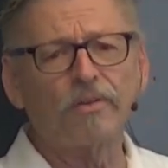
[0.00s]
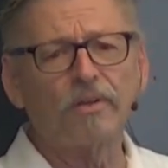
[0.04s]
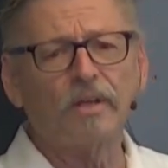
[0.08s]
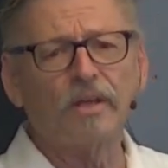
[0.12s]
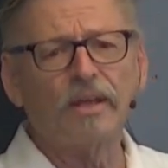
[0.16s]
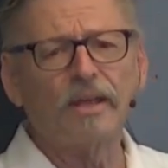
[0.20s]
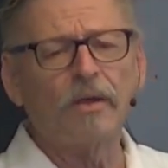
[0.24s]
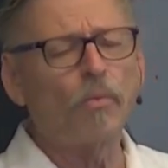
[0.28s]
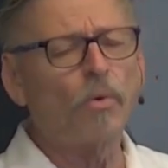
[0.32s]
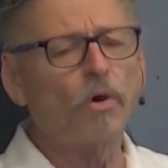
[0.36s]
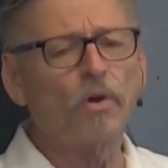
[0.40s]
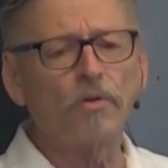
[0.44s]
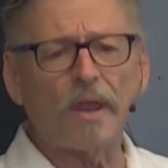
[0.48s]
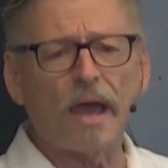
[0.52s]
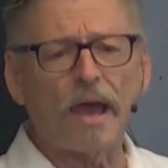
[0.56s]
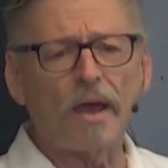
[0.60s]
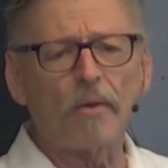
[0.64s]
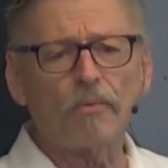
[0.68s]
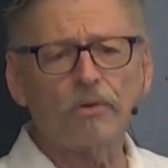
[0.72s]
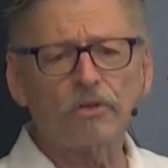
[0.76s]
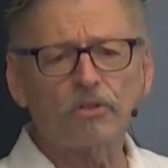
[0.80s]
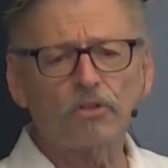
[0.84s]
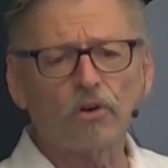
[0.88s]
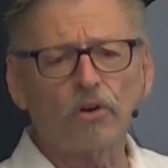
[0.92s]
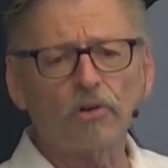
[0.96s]
It will not
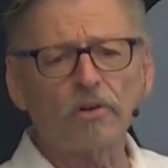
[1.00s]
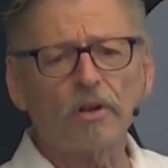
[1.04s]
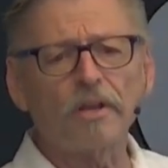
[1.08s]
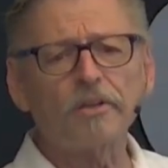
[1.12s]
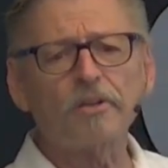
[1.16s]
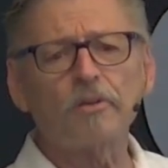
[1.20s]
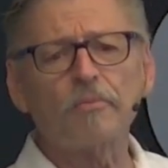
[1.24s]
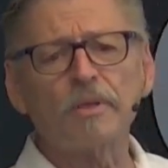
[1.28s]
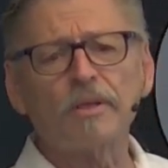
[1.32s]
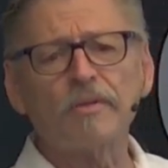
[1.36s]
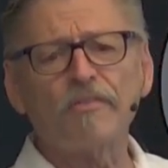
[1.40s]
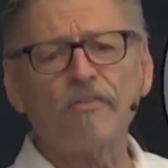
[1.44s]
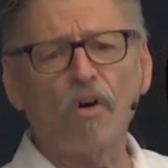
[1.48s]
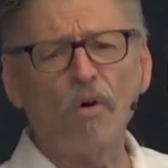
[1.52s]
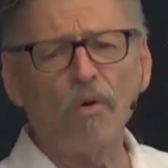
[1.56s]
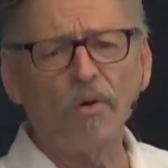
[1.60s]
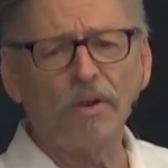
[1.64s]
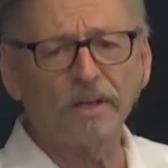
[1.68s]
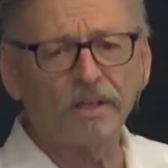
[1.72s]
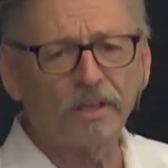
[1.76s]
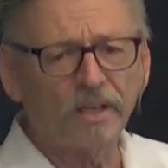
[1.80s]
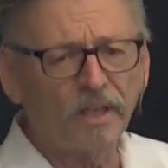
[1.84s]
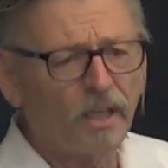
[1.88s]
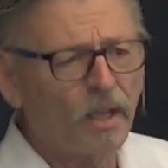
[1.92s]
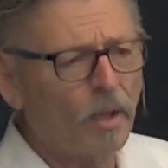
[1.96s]
return unto me
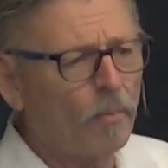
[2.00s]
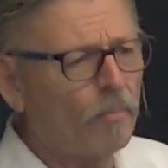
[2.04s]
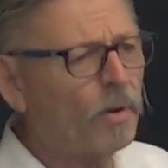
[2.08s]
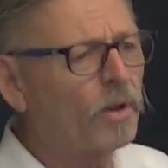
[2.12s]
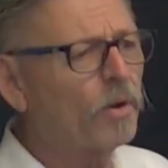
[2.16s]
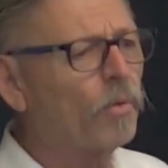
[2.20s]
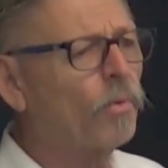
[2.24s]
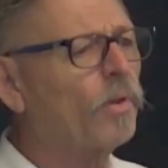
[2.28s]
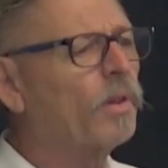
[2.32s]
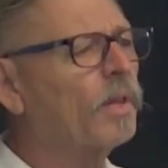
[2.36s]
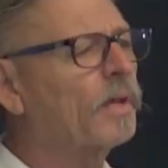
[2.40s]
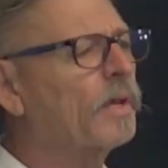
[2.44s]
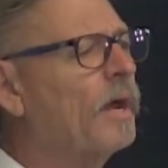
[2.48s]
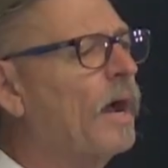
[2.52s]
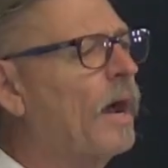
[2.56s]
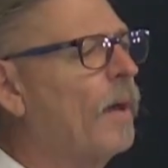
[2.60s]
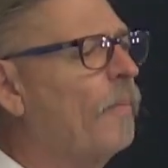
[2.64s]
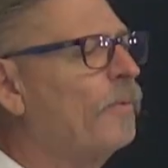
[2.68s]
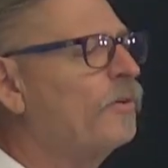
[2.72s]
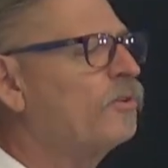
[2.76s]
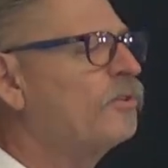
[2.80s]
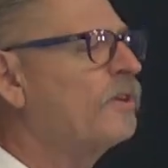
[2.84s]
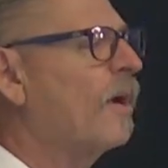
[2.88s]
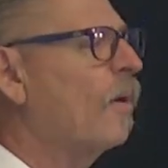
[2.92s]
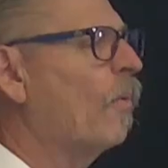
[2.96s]
void, but it will
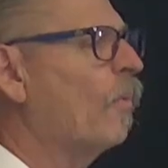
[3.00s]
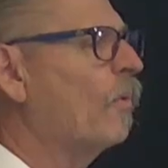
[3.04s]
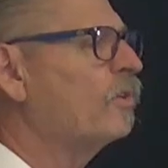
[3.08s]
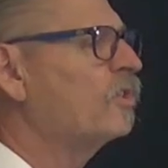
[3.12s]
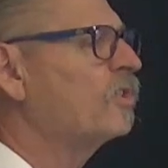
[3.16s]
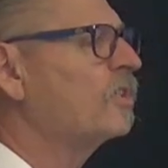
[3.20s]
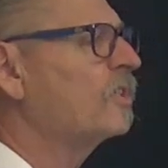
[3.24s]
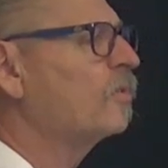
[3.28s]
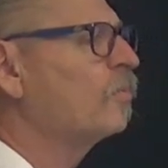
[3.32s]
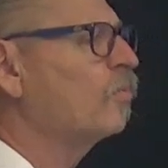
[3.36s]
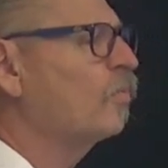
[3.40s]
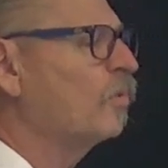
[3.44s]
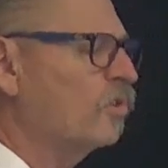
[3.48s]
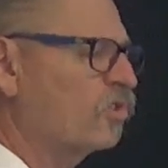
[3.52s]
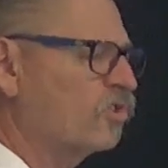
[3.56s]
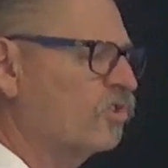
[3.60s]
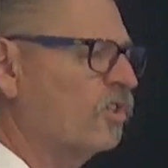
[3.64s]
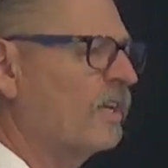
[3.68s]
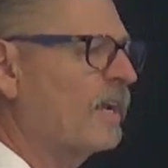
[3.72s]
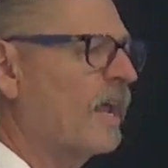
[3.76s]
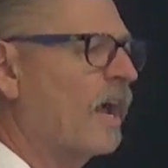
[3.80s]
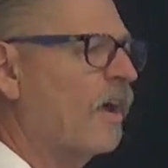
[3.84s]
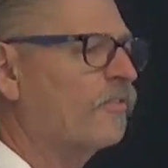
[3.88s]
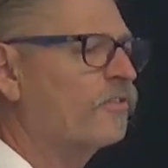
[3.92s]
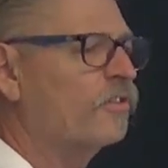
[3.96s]
accomplish that which it was sent
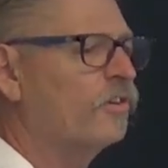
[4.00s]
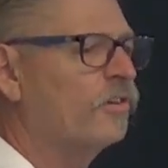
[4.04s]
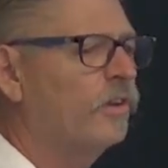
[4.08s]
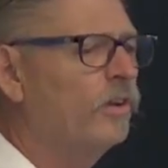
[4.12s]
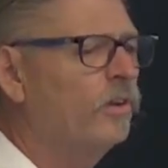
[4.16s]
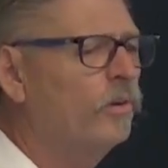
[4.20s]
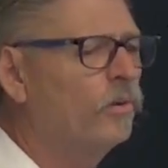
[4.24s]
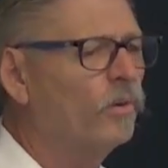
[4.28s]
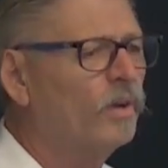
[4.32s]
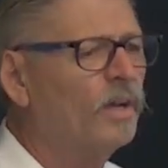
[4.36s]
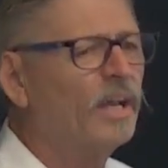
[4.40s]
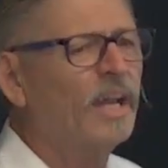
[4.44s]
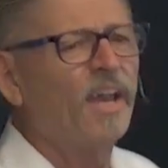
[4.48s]
out to do.